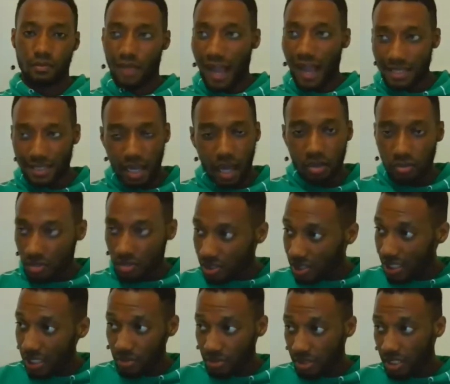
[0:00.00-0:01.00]
That's how
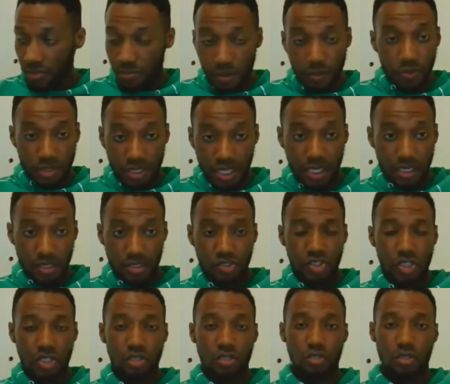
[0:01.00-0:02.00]
deep these people take
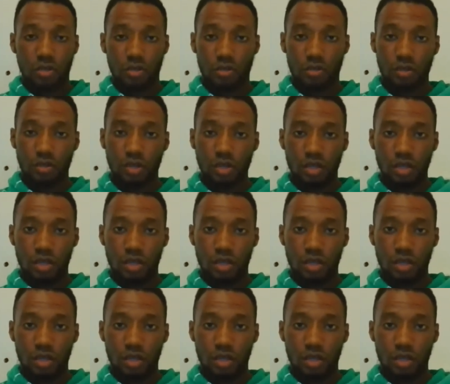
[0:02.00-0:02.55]
this thing, you know.